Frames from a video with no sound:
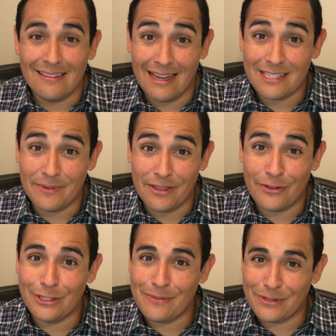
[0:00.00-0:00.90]
Last month,
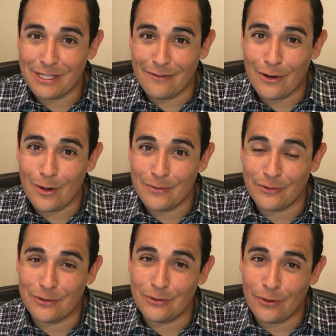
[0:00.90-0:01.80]
13% of homes
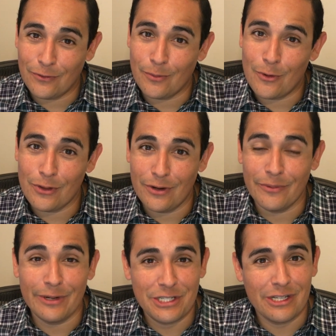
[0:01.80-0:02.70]
were sold for more than
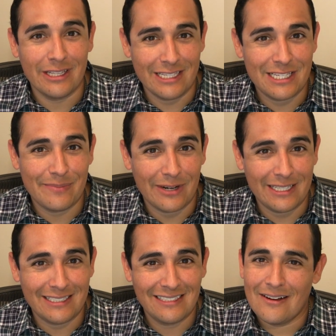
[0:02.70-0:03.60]
originally listed price.